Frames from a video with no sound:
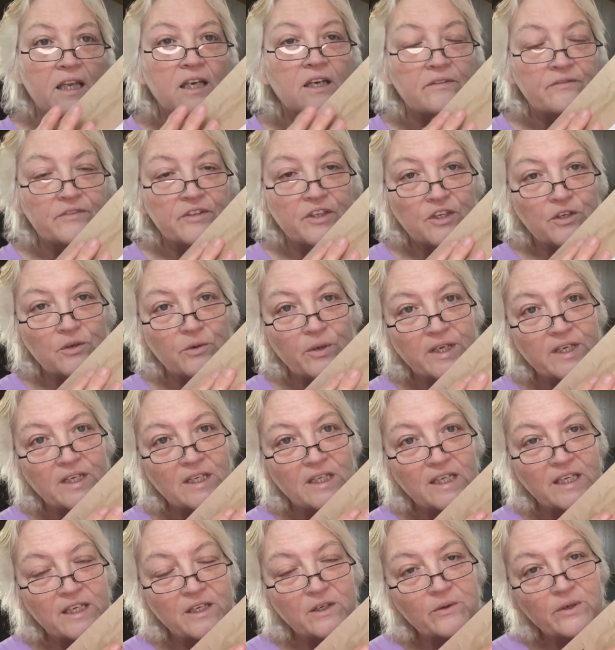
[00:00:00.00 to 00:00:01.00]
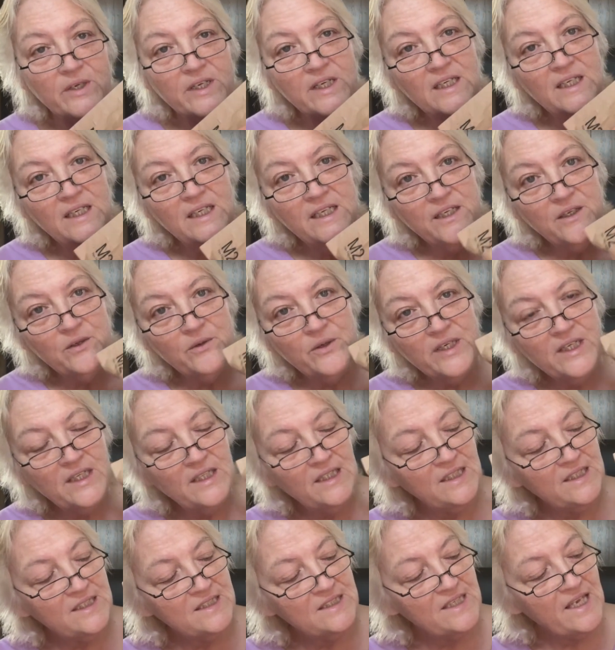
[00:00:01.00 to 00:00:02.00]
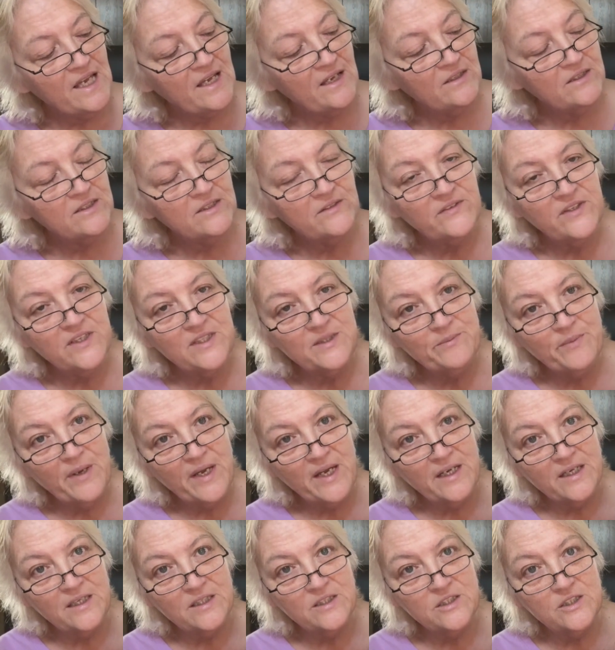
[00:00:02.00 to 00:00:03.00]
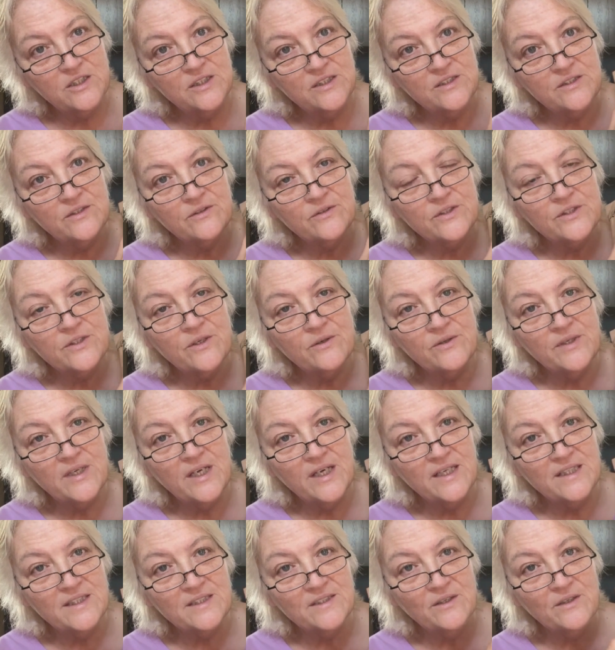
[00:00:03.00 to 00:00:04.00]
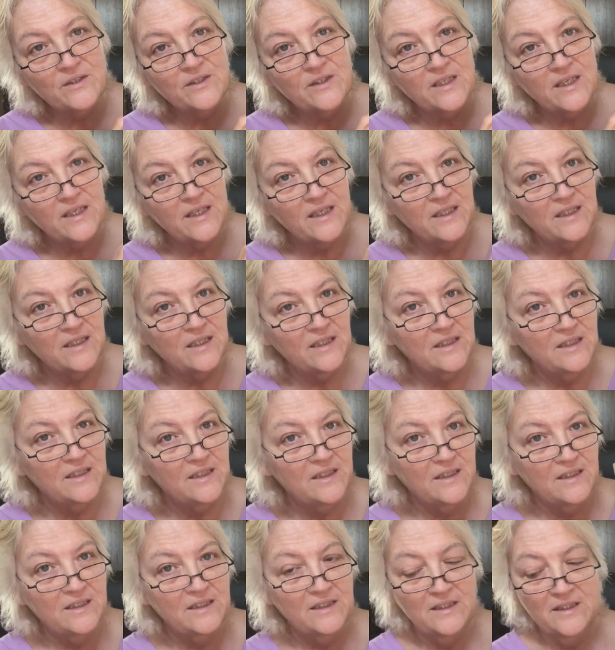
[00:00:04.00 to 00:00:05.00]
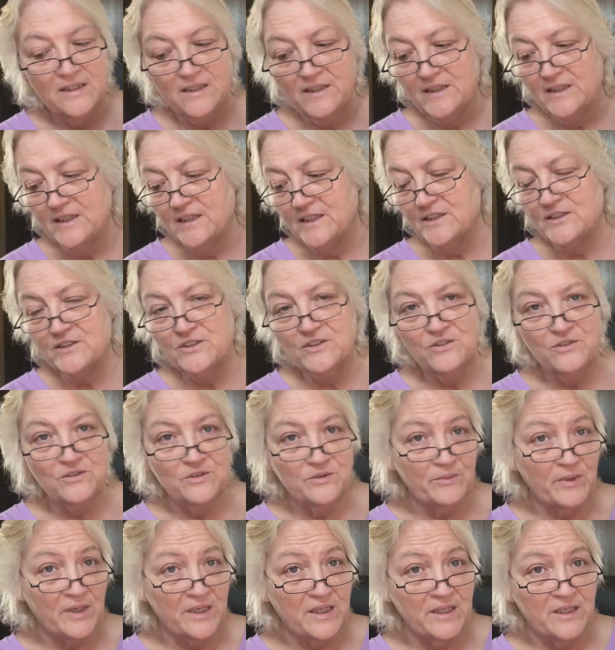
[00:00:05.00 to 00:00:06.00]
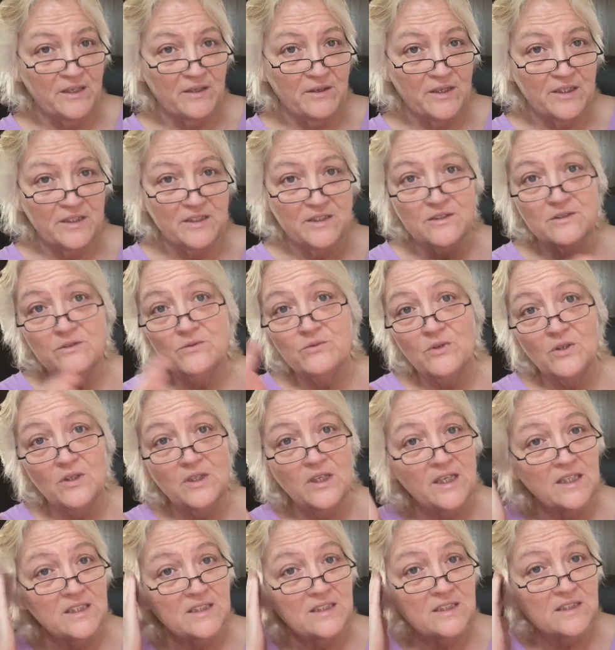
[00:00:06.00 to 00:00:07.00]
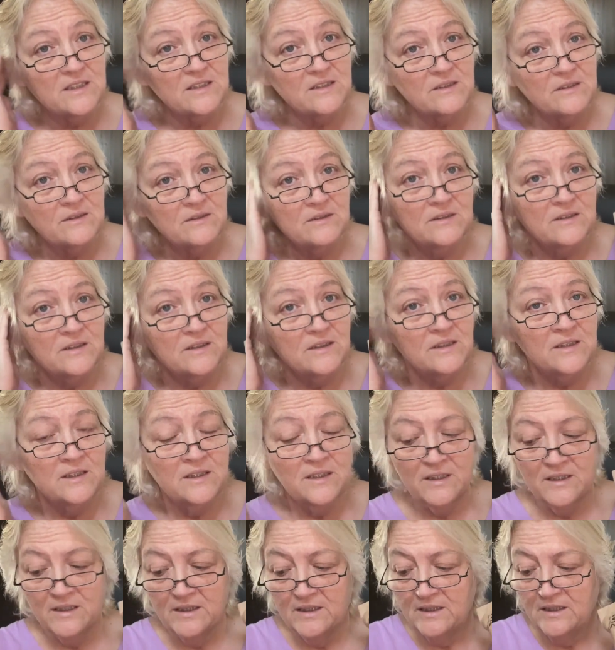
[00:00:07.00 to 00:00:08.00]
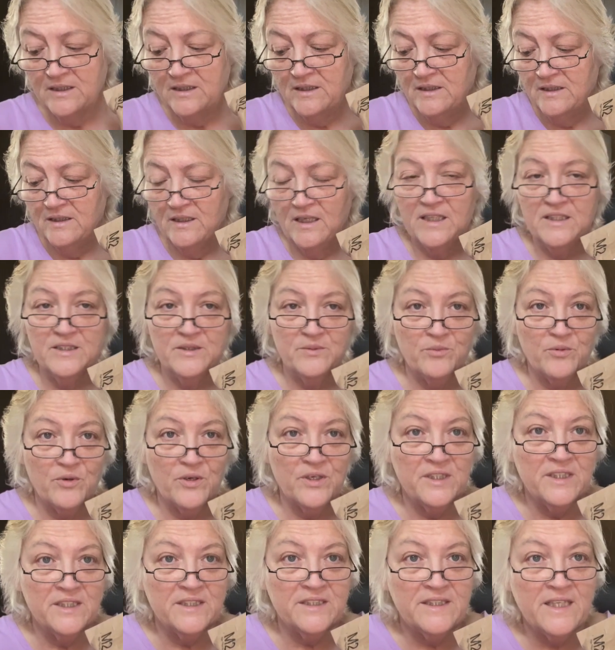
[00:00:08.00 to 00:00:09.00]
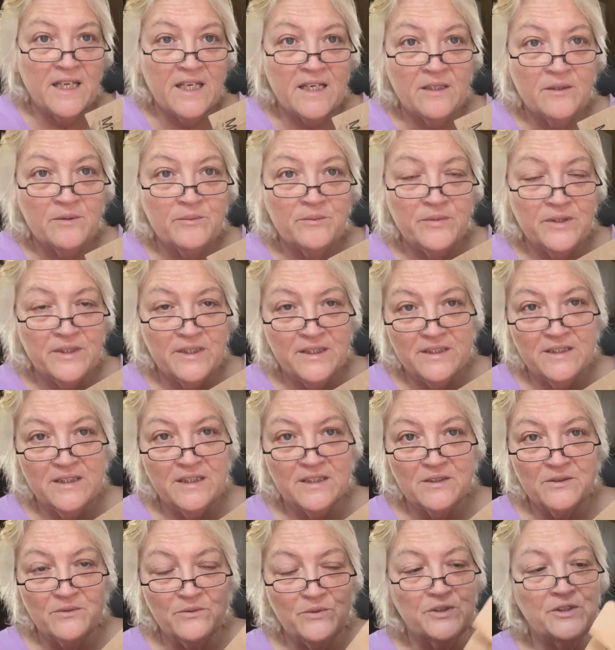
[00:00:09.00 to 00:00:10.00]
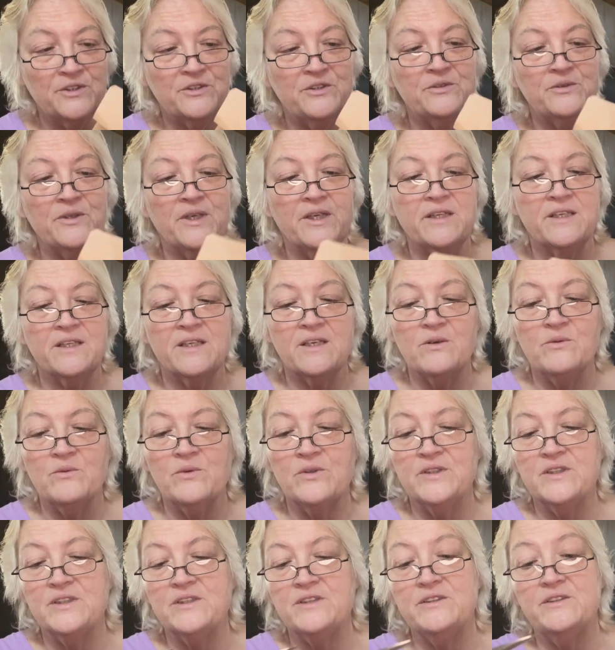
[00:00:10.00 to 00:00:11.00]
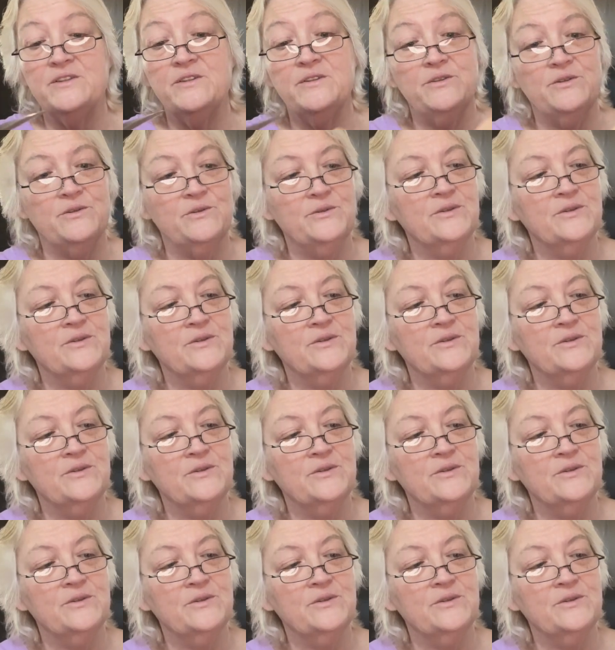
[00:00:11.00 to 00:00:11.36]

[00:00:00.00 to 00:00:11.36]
love the crinkly, crinkly, crinkly sounds of these packages. They're so nice, Excuse my hair. I just realized it's. I sprayed it down, but it doesn't want to do anything I wanted to do.